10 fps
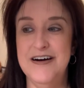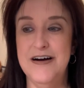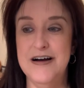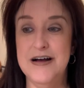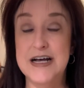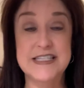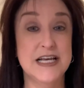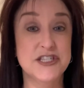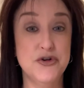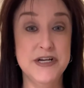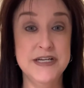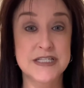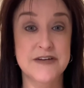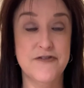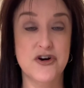uh,
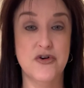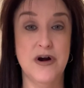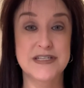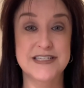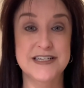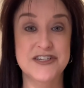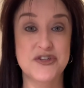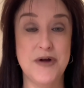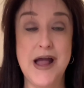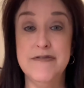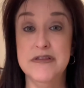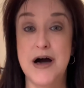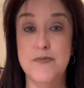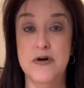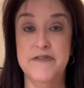accessories for cross stitch. So I have a
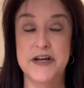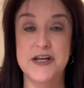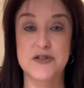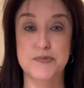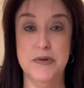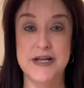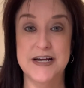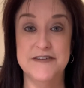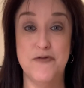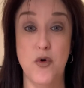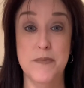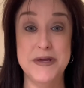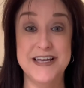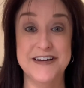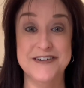lot more videos planned for
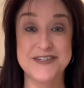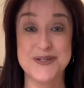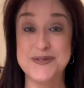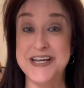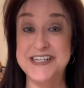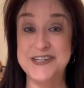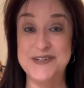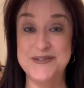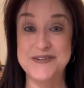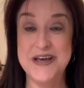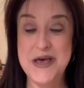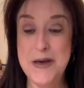beginners, so stay tuned.